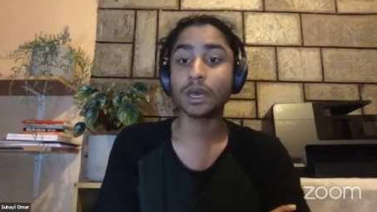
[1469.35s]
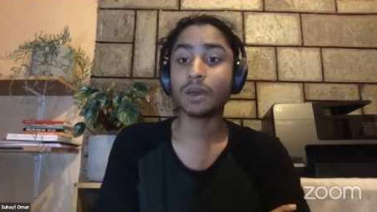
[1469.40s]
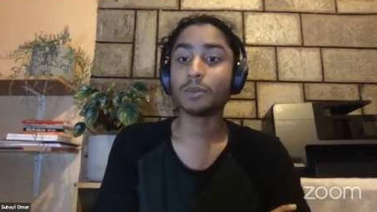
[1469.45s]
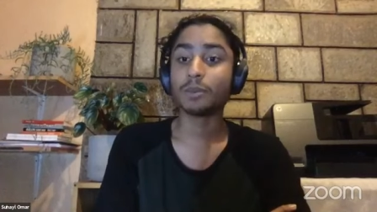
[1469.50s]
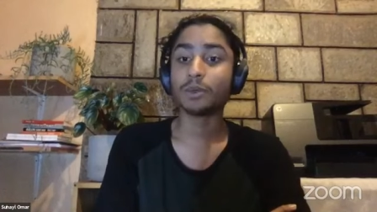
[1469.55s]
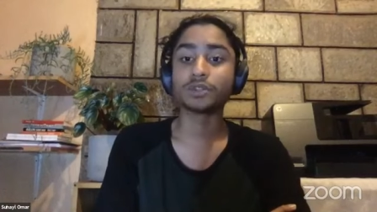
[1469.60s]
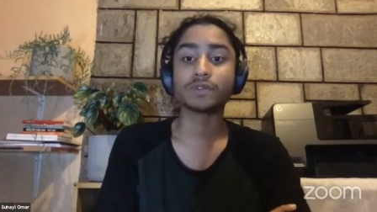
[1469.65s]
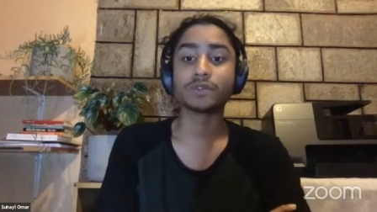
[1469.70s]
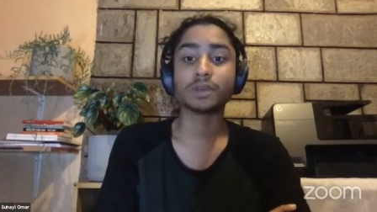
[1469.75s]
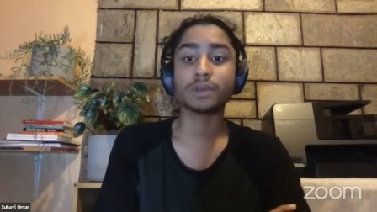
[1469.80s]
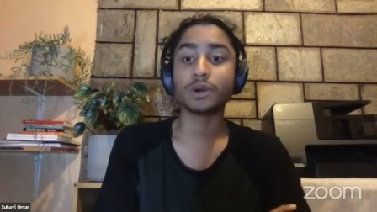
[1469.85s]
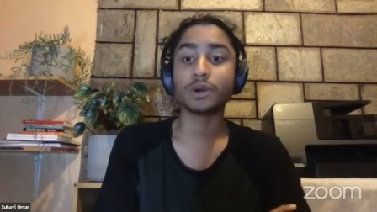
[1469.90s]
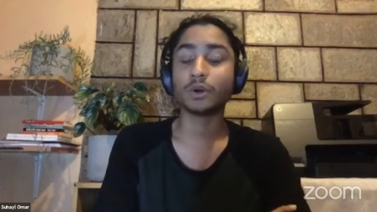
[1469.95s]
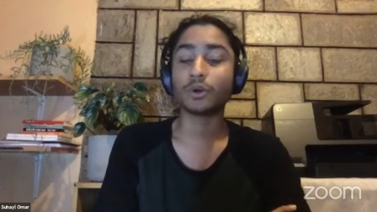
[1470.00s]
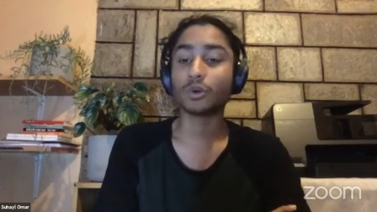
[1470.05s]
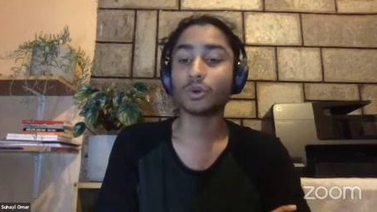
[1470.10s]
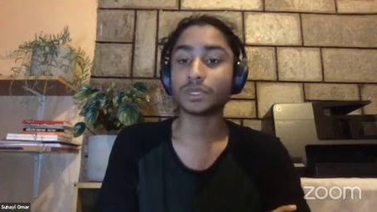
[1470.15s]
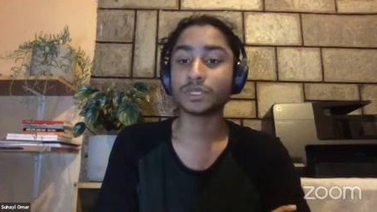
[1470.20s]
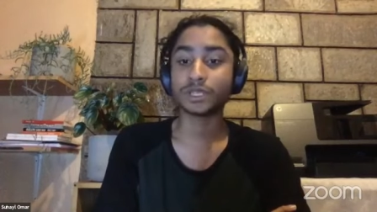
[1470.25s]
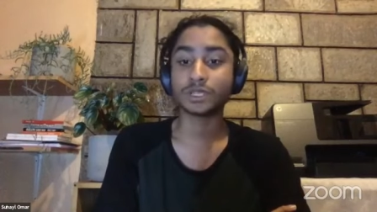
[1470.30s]
Most of them are
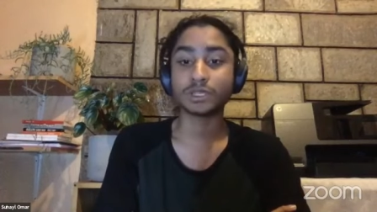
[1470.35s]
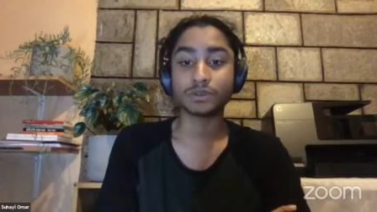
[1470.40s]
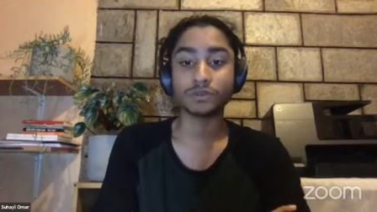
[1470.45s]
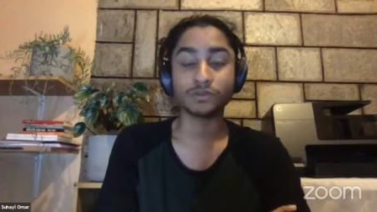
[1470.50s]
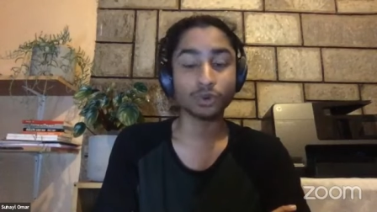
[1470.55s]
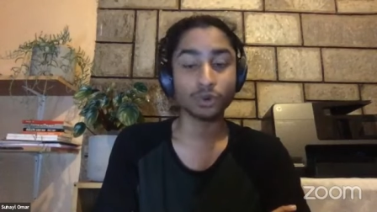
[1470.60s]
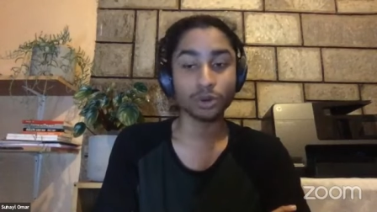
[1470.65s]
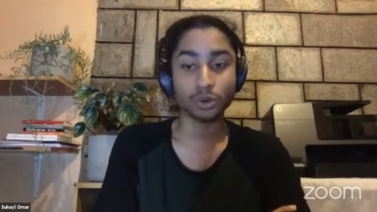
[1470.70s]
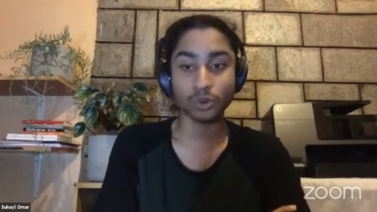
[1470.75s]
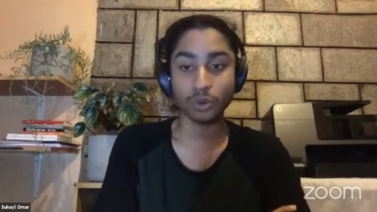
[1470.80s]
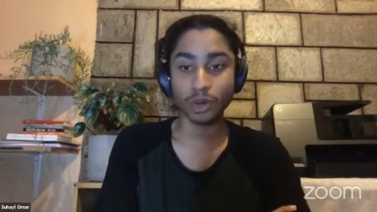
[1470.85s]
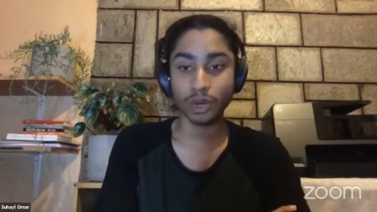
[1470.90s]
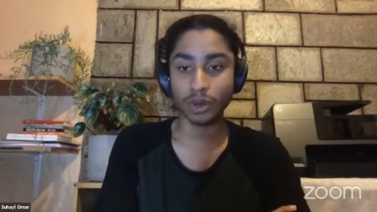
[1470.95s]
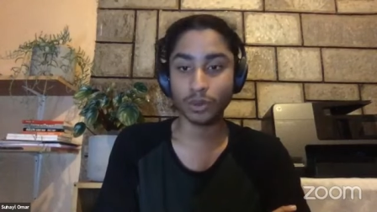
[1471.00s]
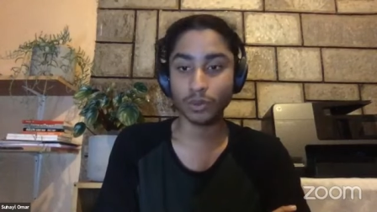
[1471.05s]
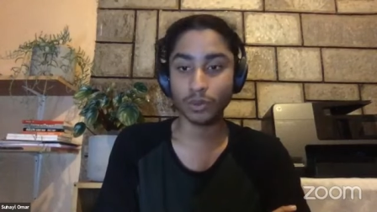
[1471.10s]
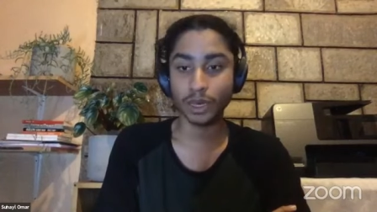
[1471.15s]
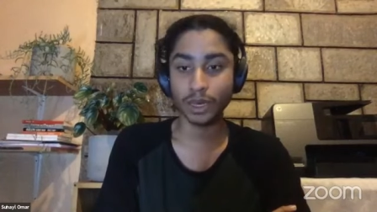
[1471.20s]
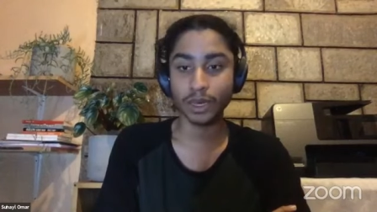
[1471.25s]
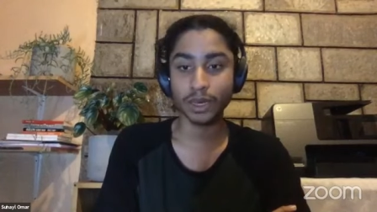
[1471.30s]
always just a phone call
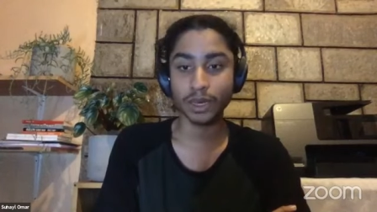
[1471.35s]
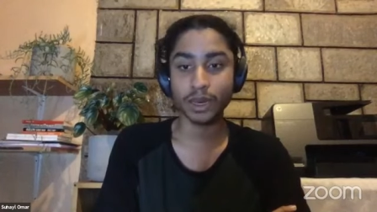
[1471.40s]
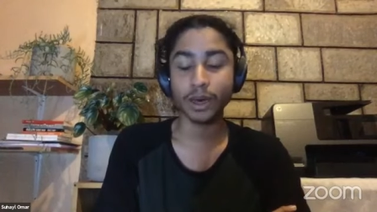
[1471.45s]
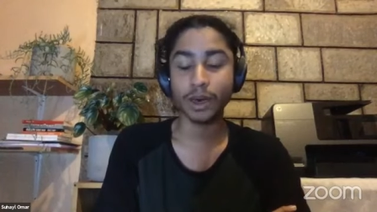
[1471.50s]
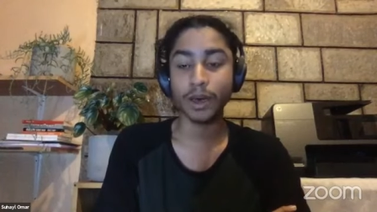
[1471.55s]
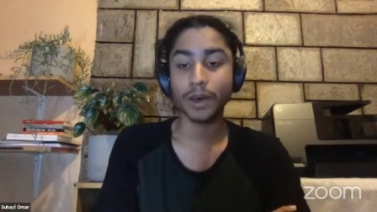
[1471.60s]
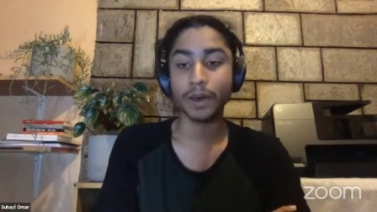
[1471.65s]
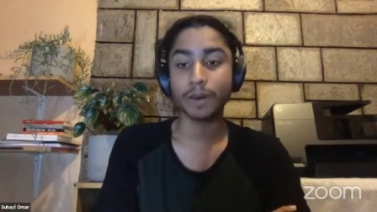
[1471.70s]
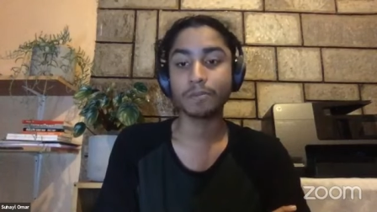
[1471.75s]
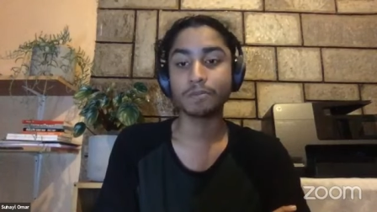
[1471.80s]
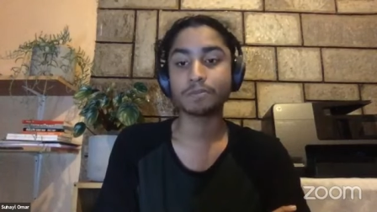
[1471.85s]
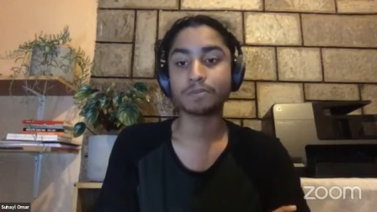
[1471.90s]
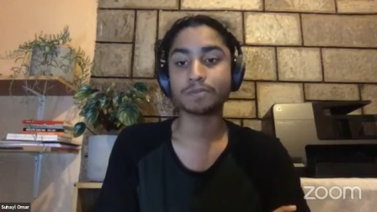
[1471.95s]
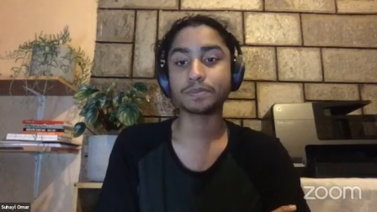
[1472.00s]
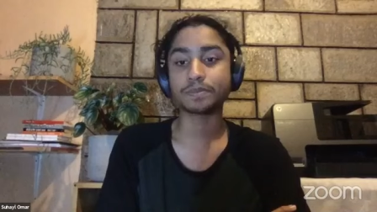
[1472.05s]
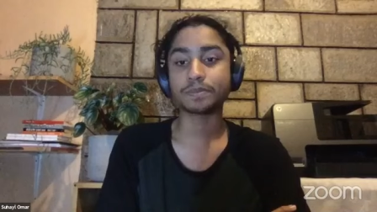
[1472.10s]
away. Um,